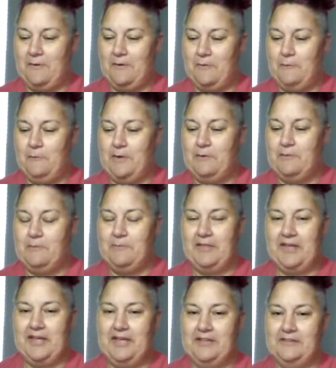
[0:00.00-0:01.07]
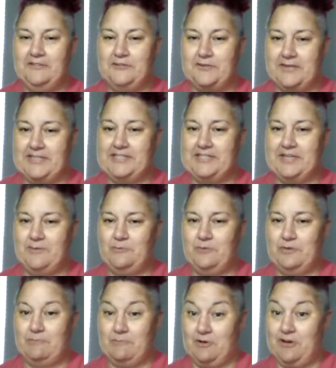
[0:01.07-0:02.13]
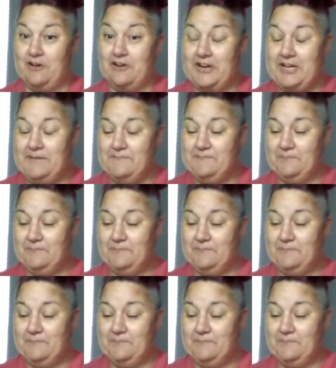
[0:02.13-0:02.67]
We were playing dress up with Mari,